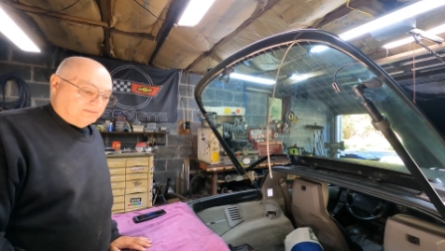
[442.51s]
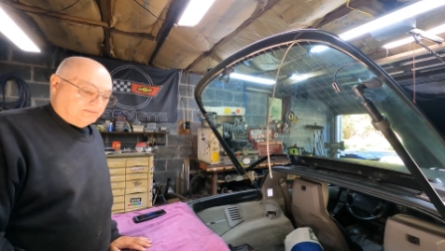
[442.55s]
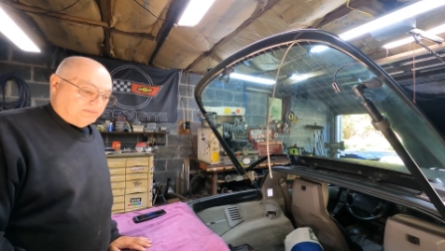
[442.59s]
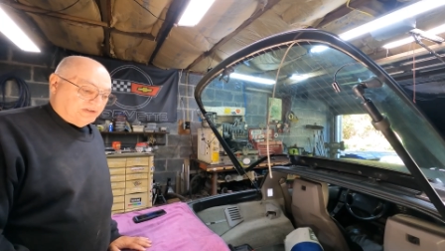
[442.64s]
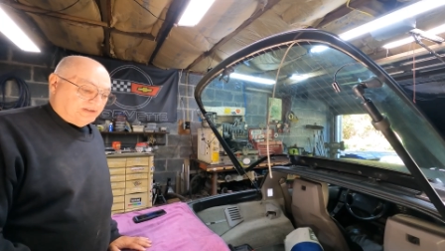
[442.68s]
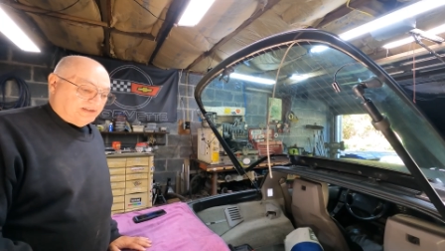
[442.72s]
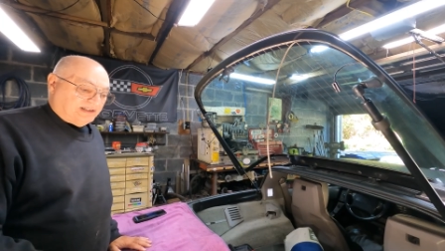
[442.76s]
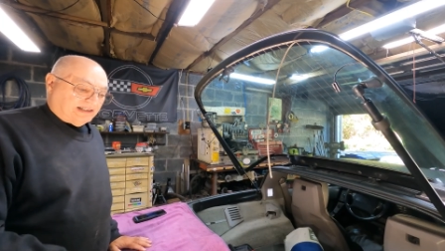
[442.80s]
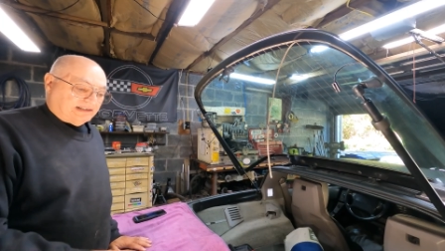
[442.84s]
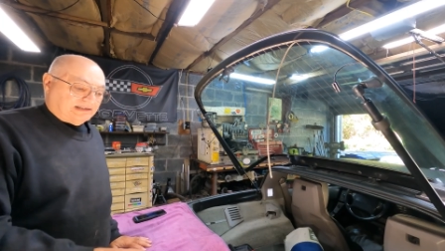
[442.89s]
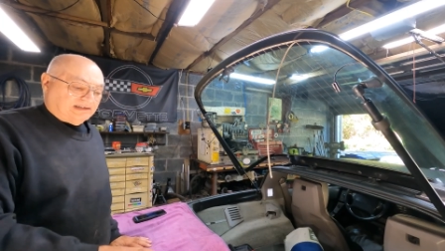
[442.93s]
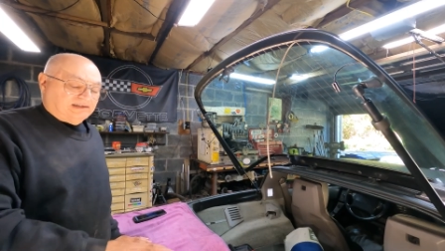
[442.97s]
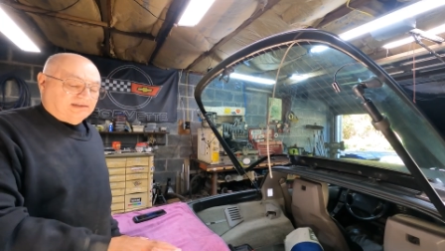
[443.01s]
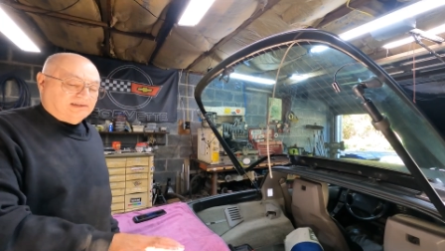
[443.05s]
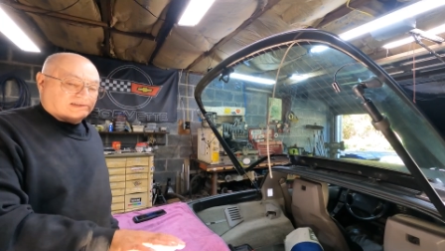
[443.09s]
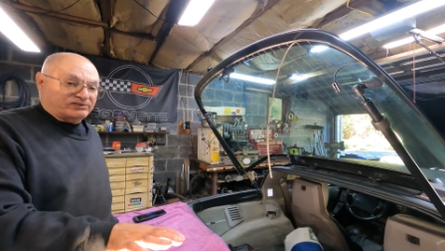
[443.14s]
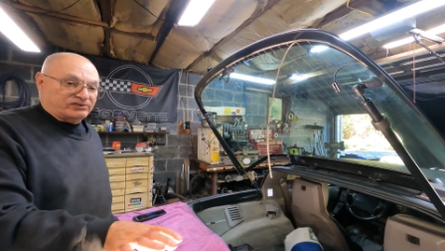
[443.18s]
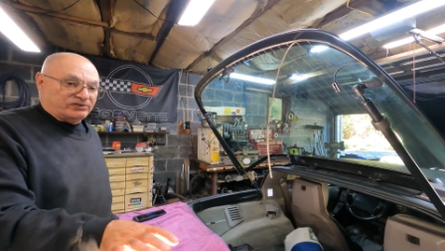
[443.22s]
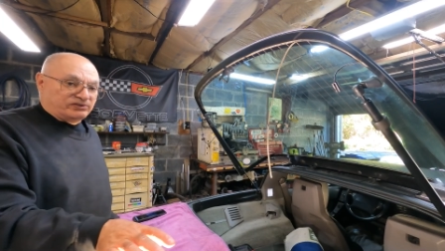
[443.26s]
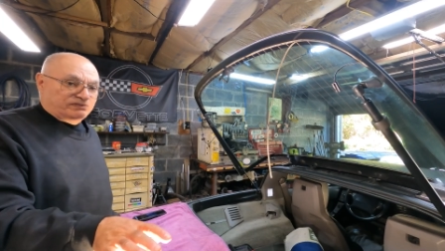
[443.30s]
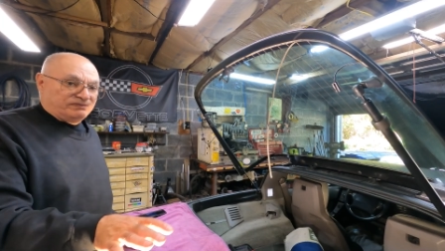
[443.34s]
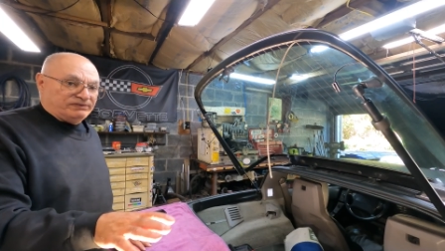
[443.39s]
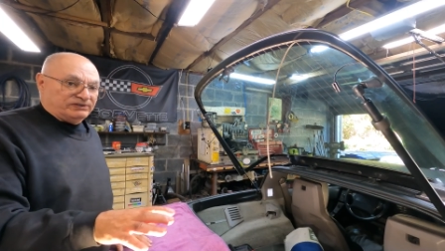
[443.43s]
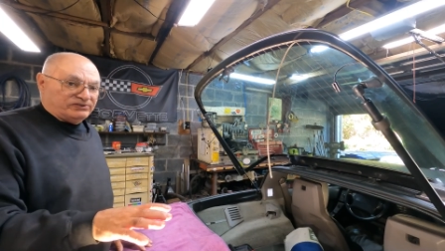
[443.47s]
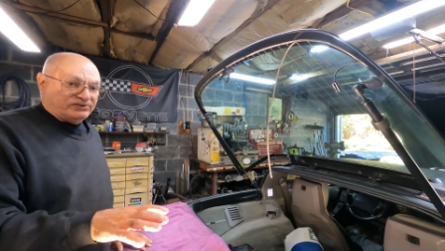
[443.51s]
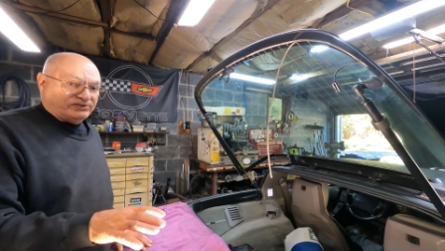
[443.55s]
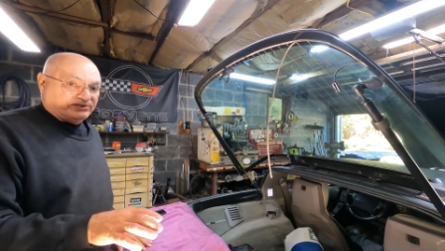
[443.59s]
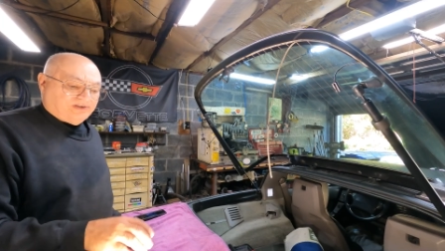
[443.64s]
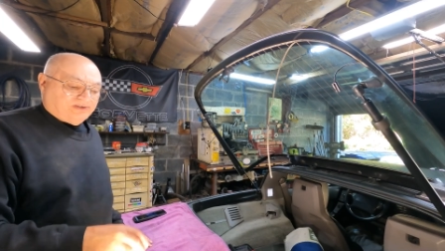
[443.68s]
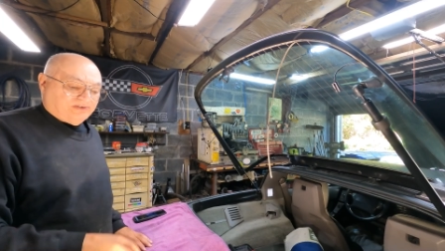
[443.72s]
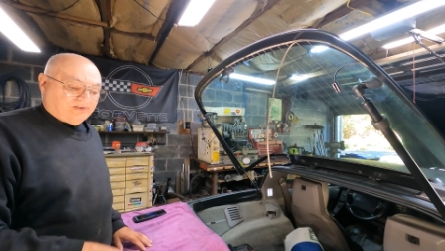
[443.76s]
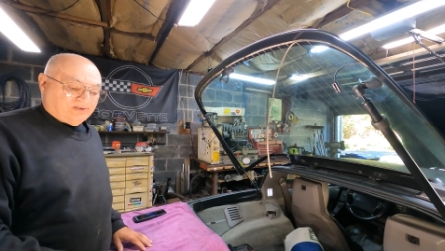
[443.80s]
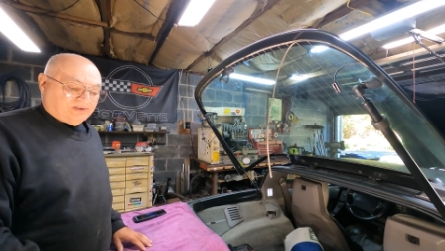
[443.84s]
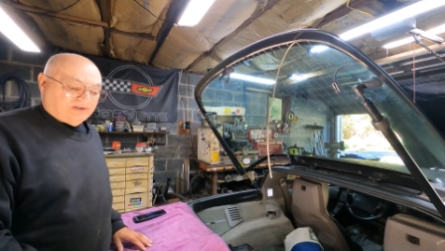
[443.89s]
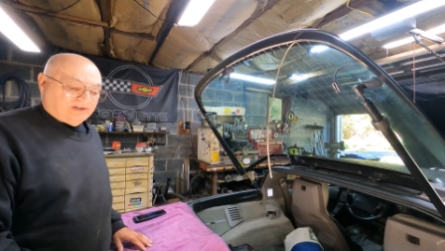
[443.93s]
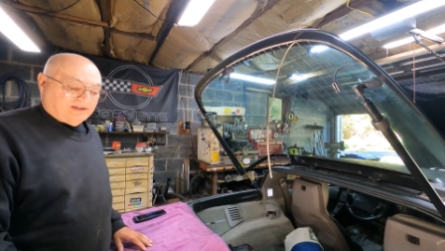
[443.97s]
protecting the surface
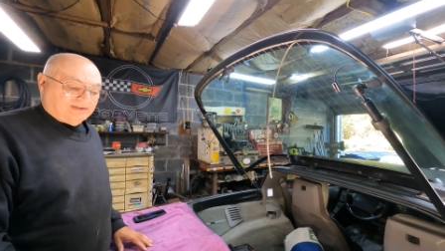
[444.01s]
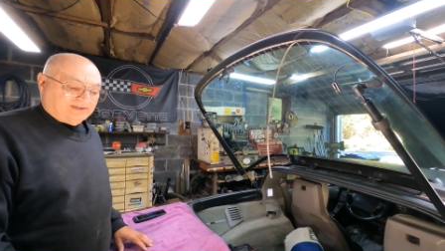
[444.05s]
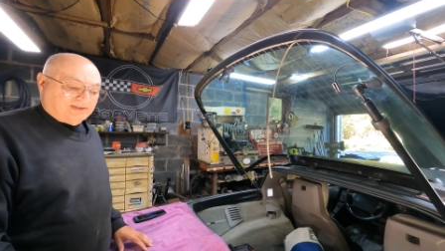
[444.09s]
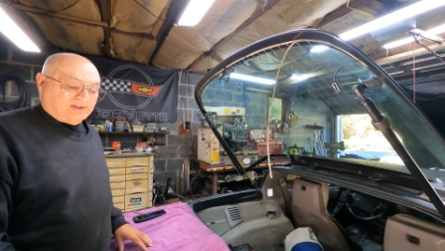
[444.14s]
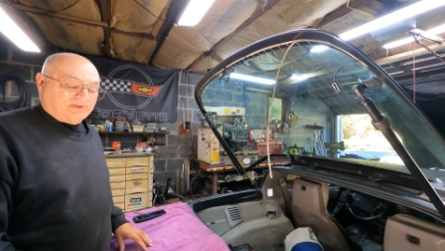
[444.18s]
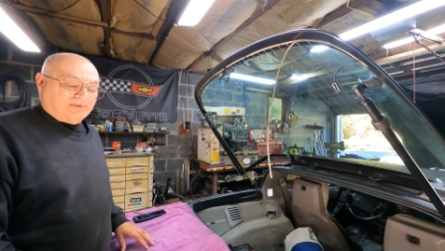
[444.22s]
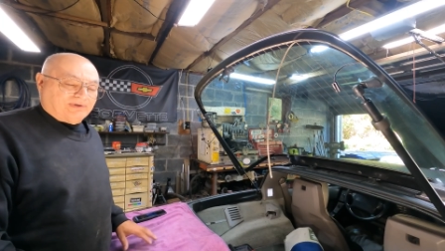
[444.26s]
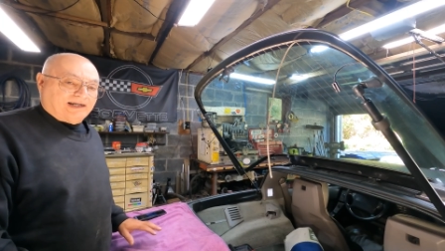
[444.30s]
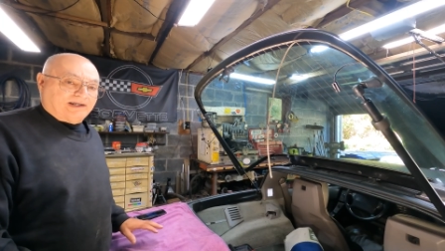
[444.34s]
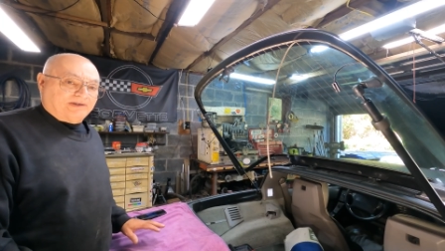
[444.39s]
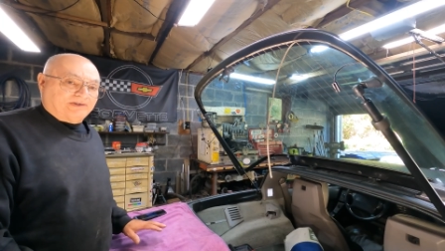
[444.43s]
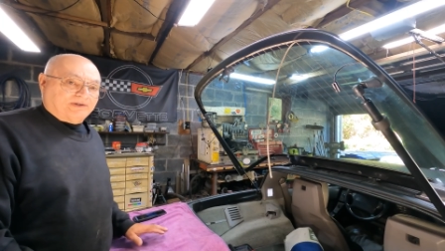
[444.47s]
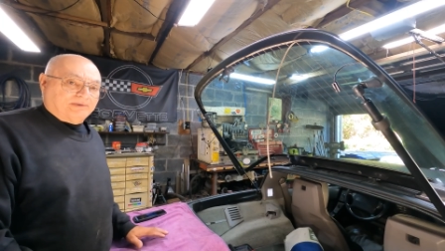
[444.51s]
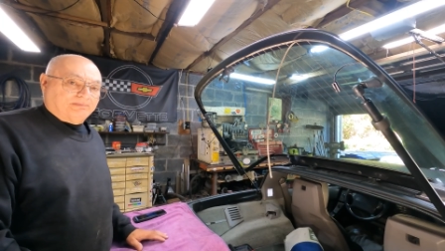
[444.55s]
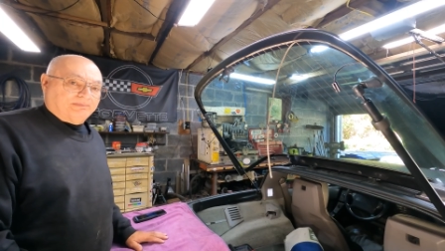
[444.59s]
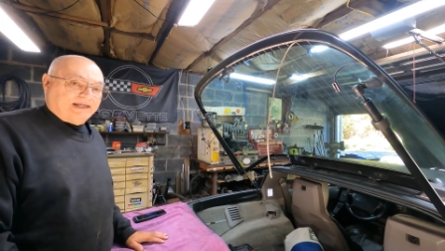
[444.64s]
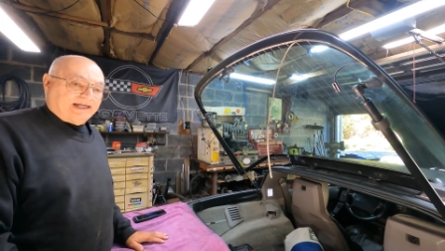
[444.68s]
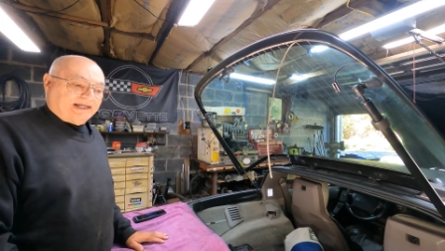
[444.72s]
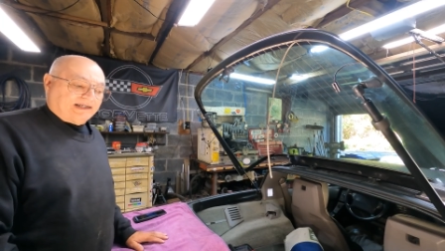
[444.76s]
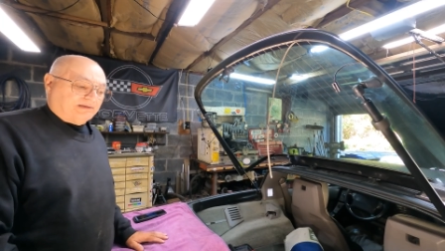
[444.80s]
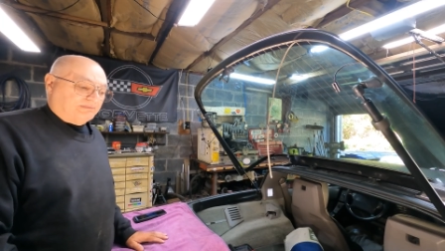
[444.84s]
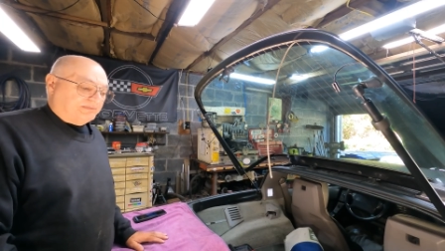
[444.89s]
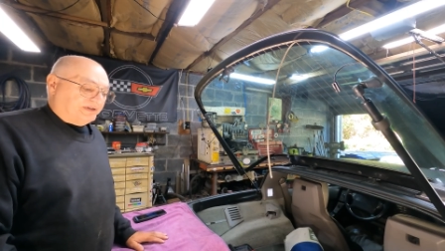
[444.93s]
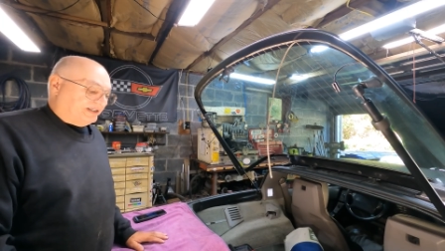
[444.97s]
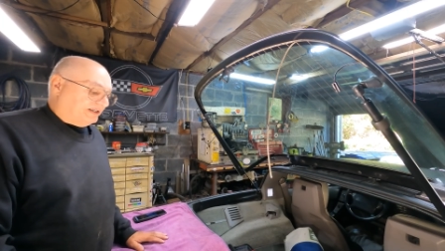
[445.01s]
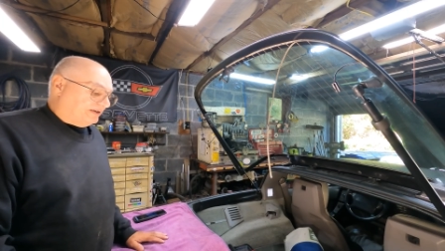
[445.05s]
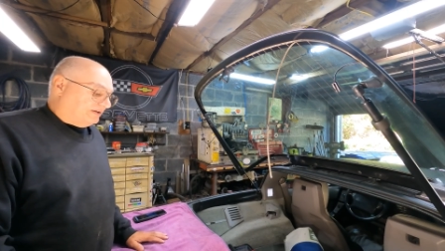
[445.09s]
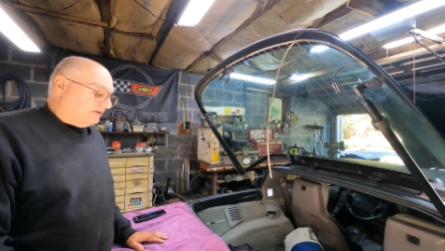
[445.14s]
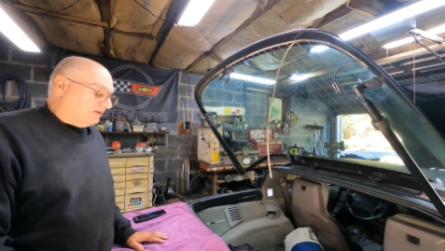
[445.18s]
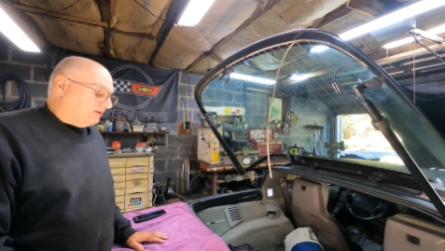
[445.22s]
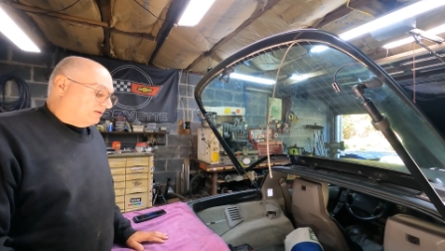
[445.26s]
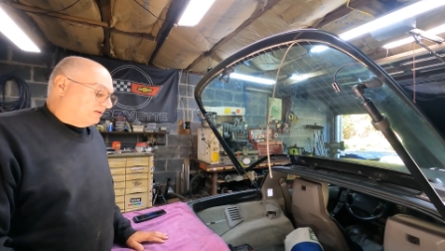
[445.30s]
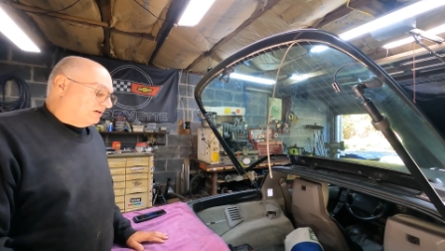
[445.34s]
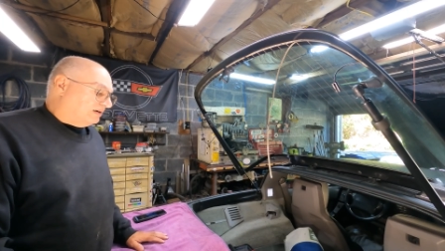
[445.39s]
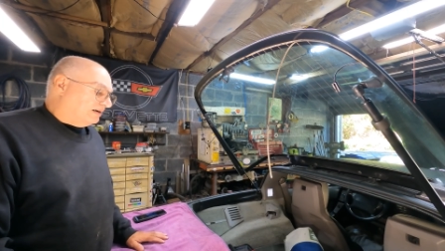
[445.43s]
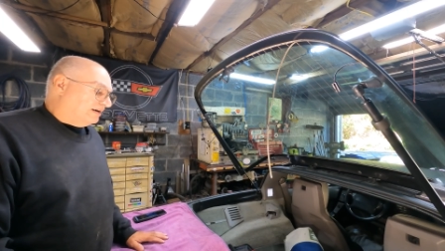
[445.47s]
here so I don't scratch the back of my
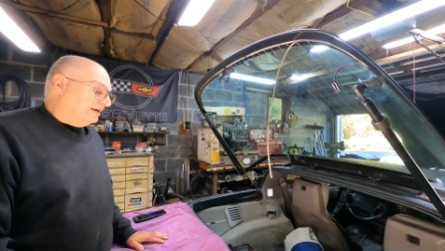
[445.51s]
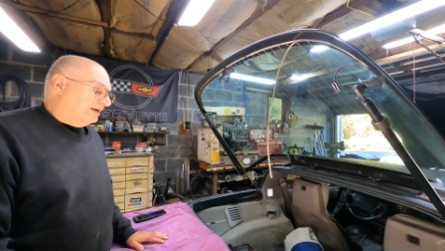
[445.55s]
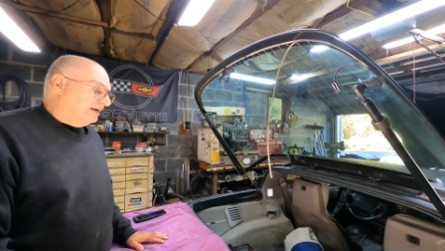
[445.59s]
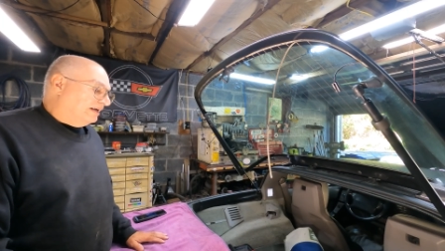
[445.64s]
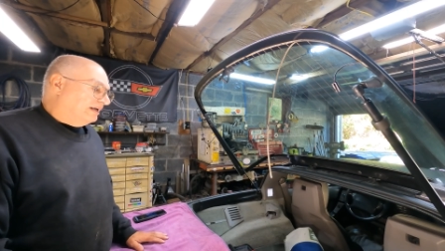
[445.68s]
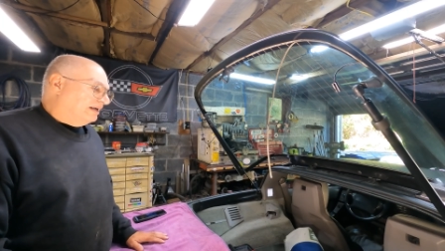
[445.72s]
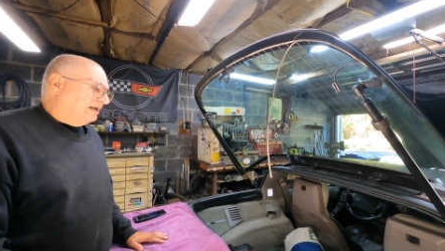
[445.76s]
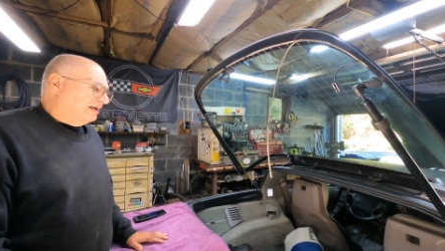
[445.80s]
car.